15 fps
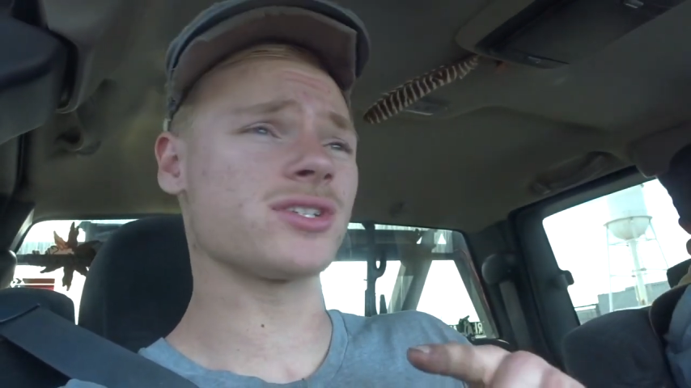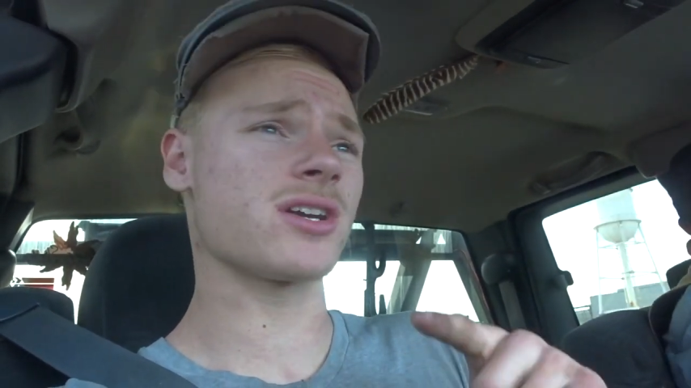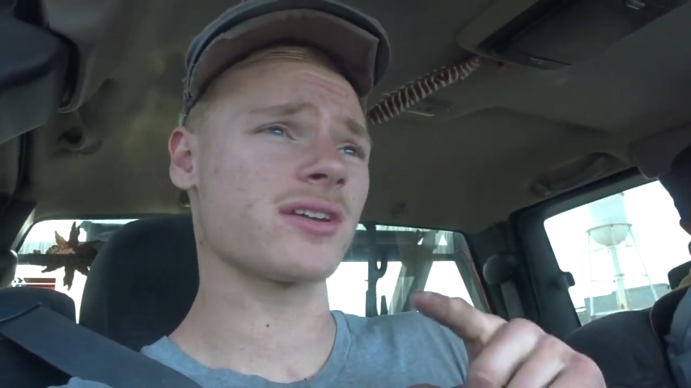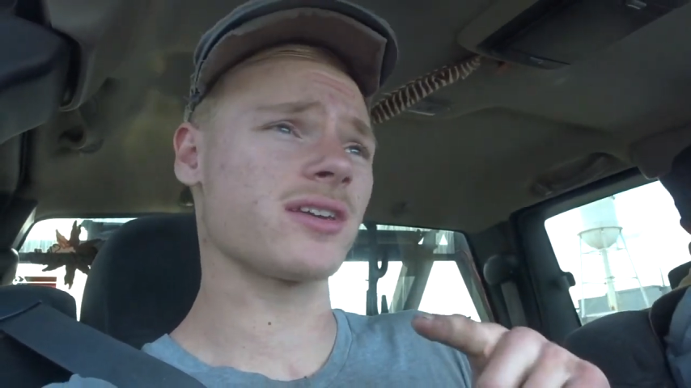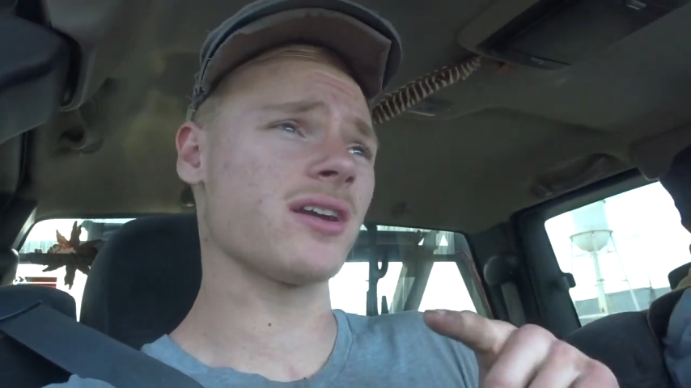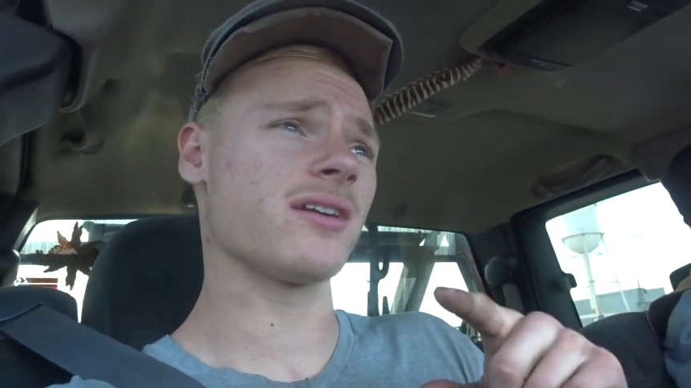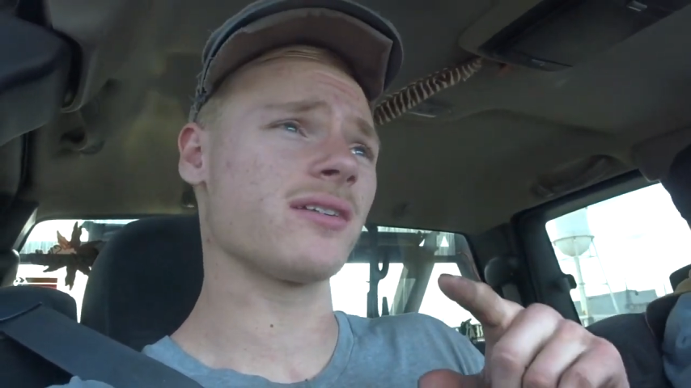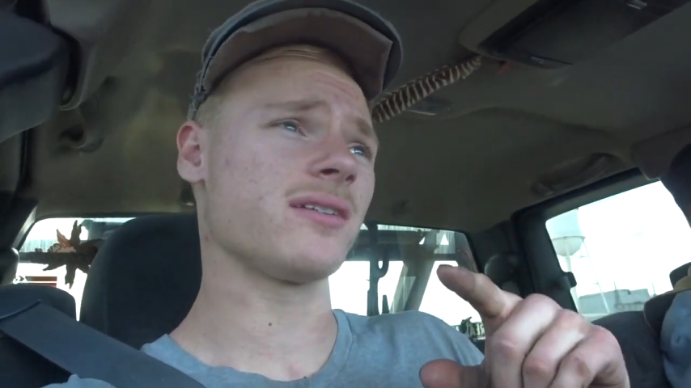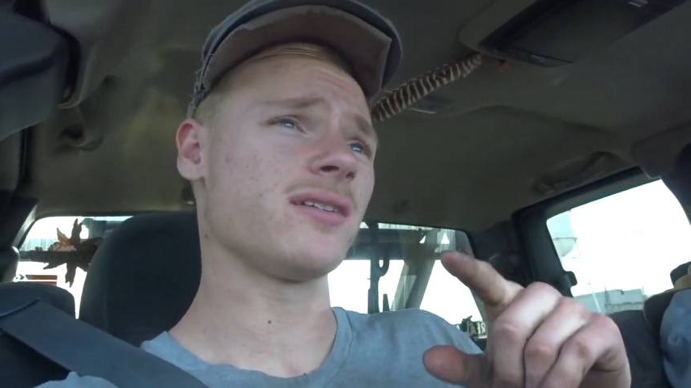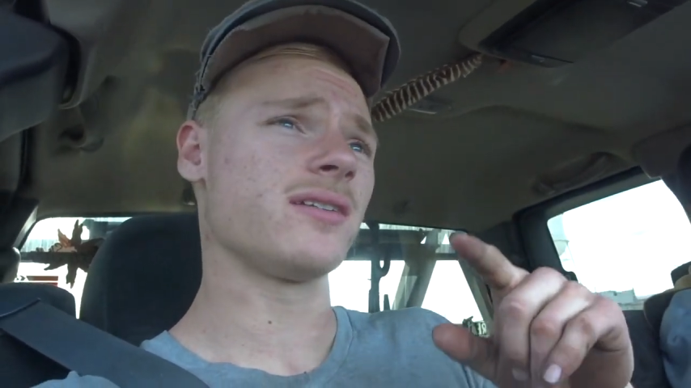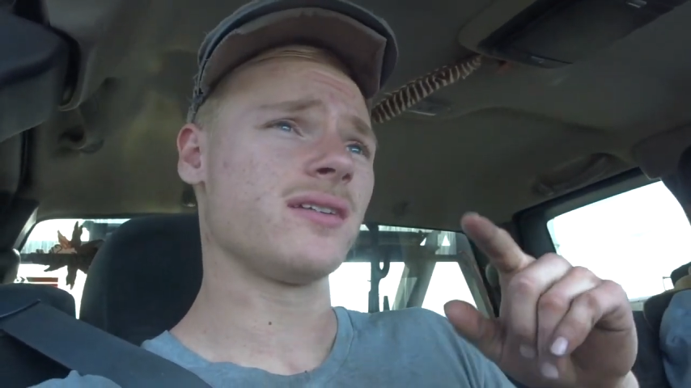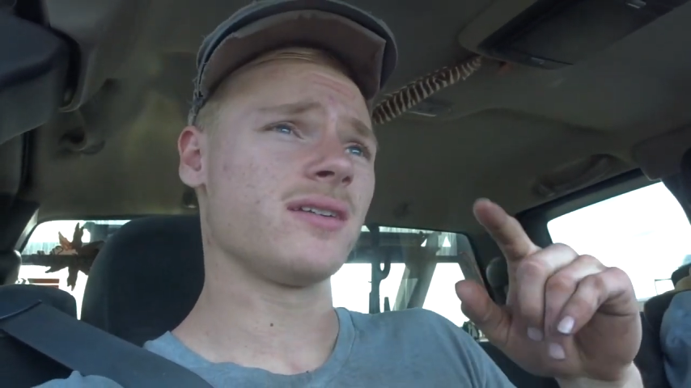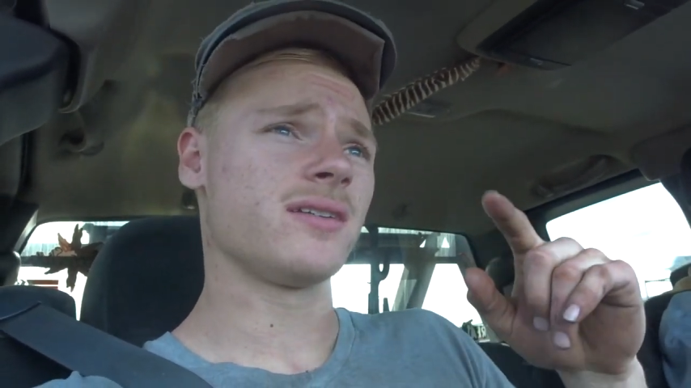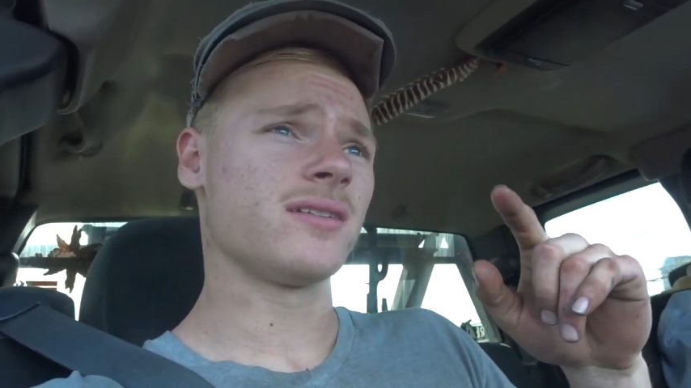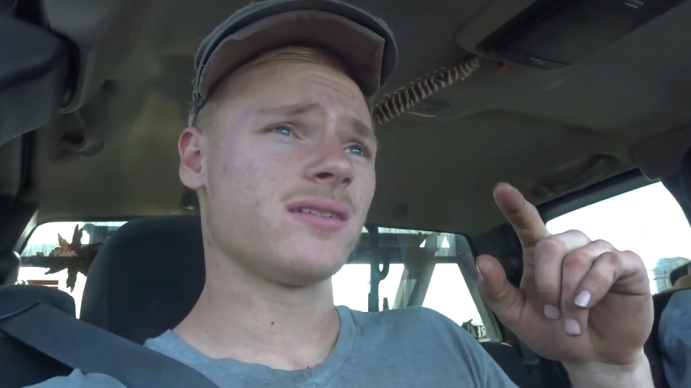junkyard,
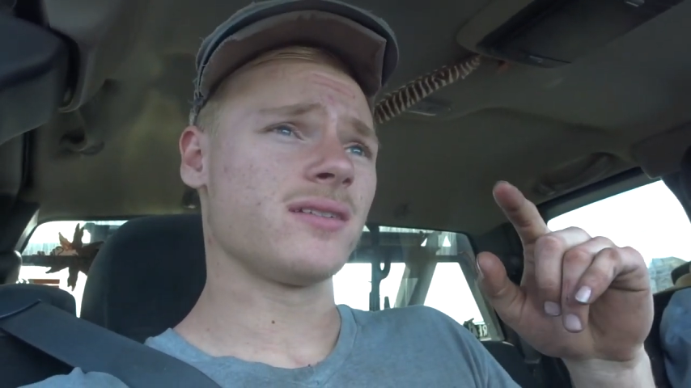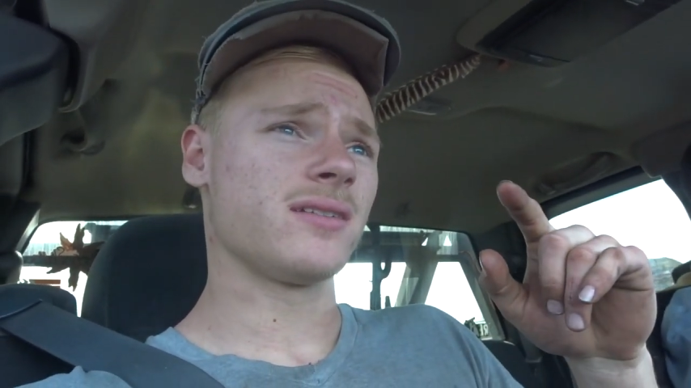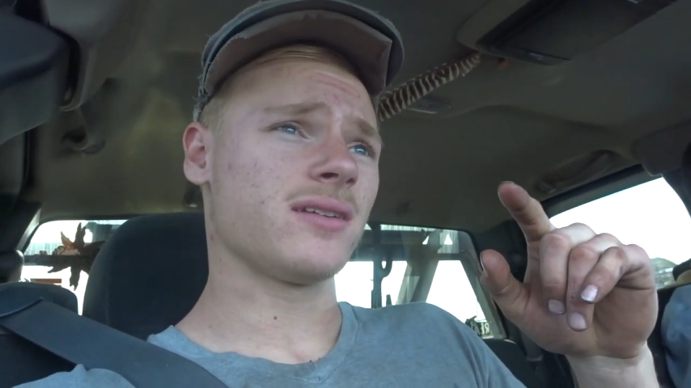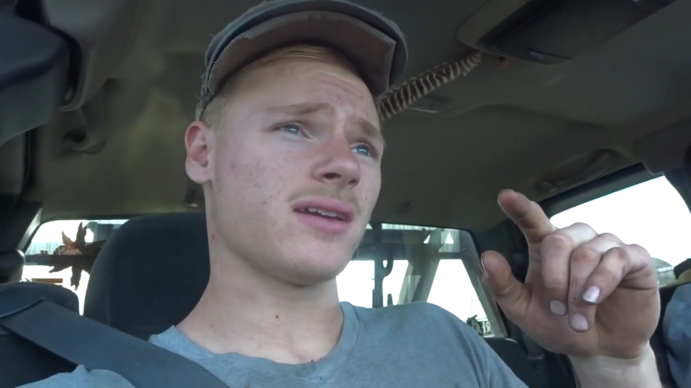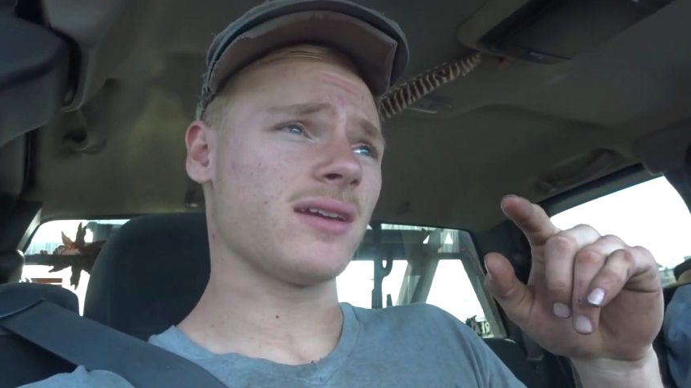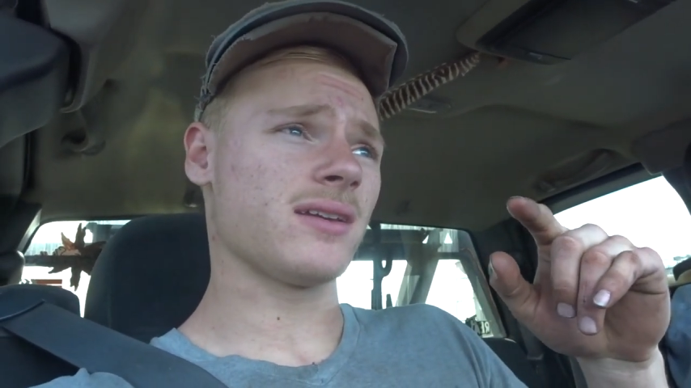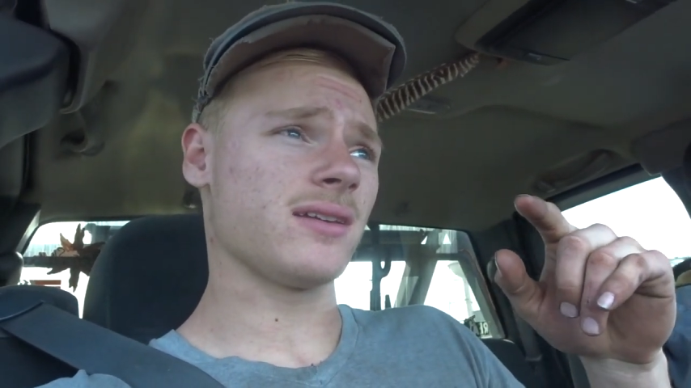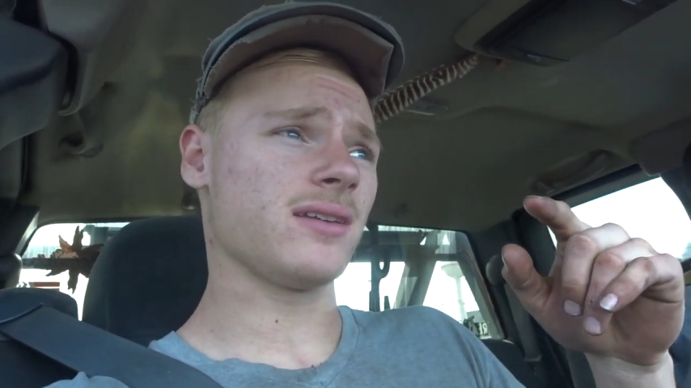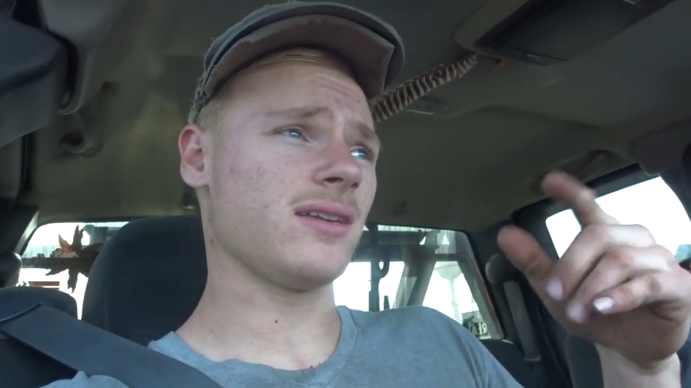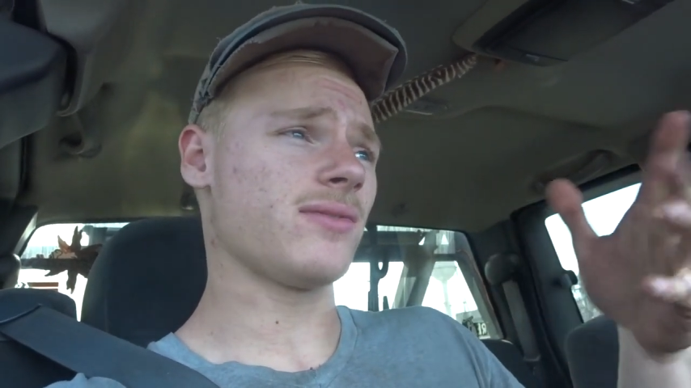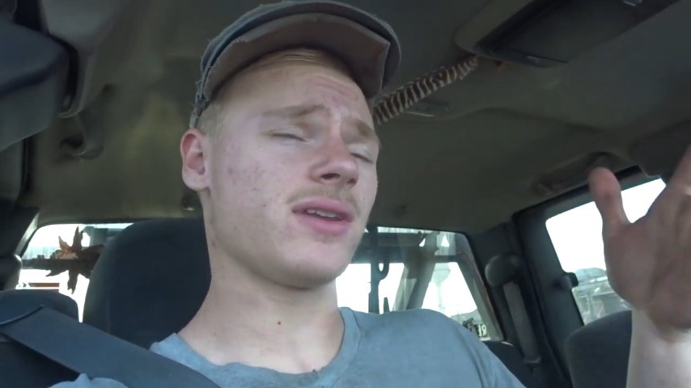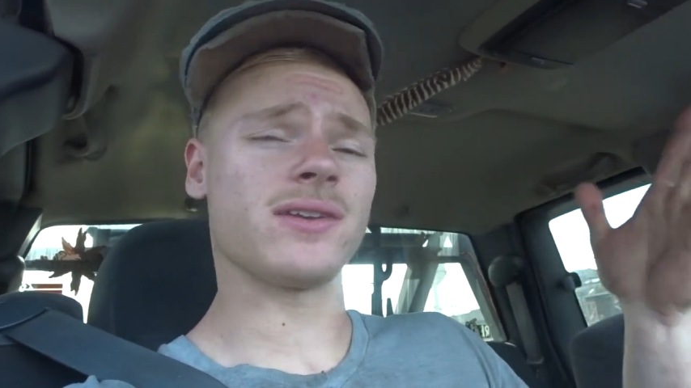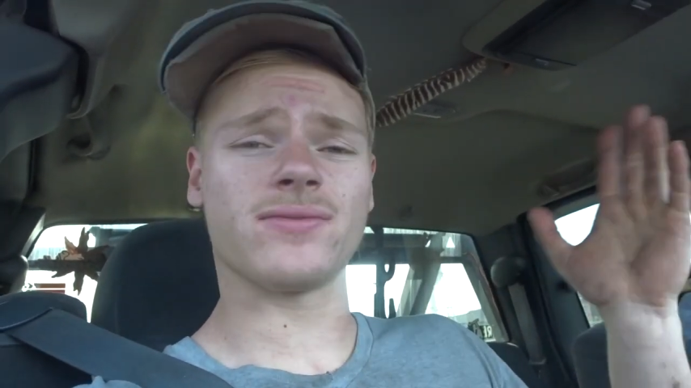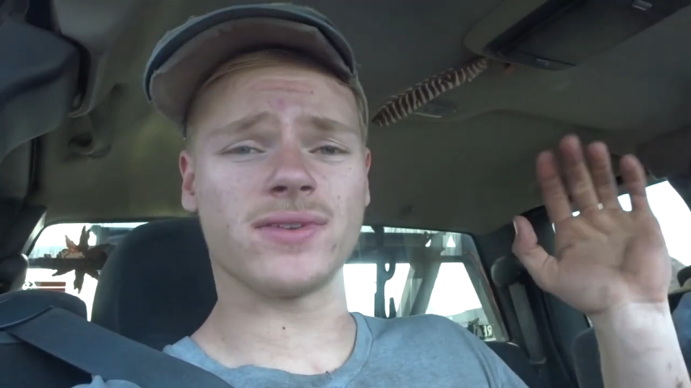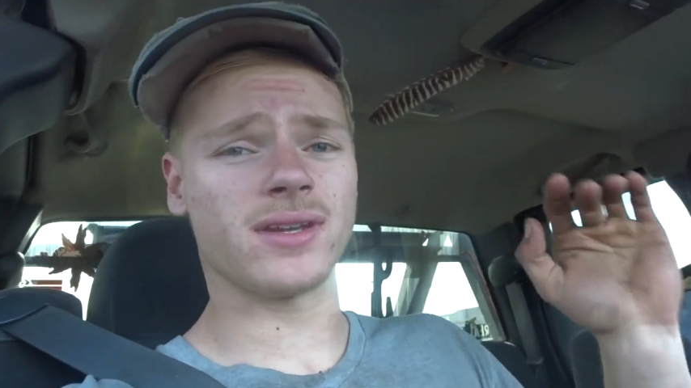
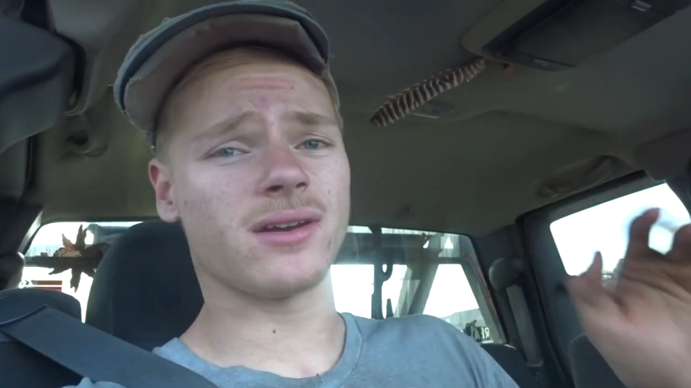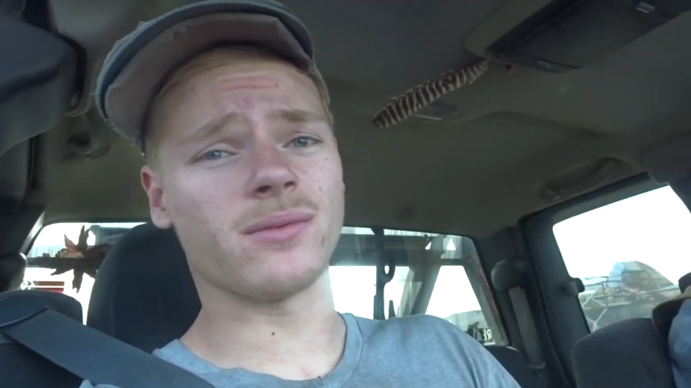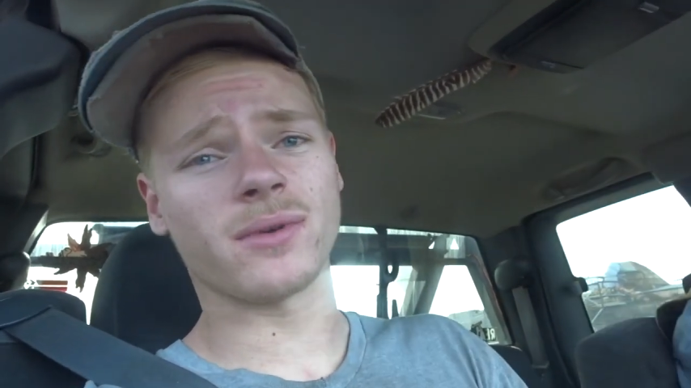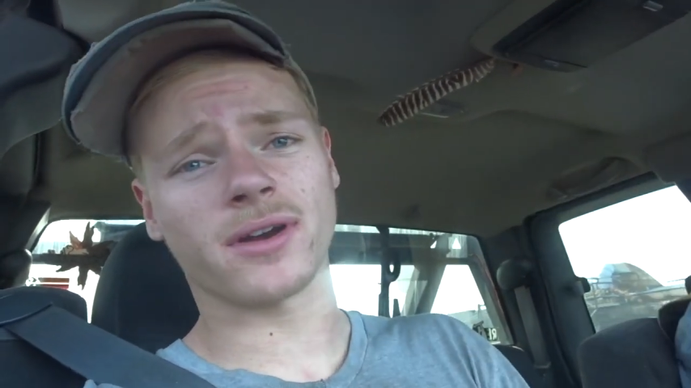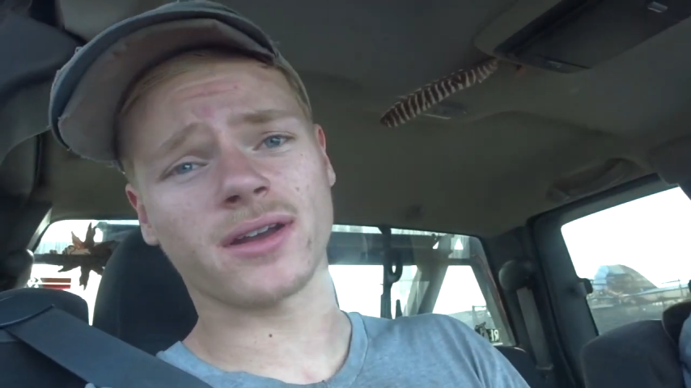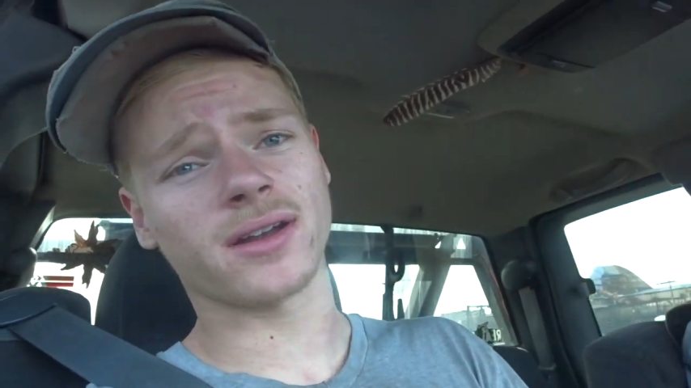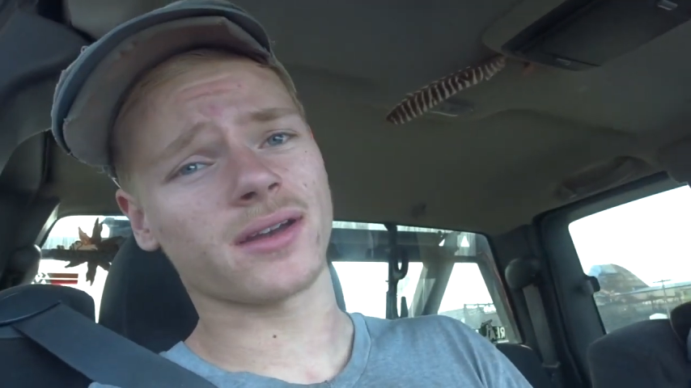even if you don't work on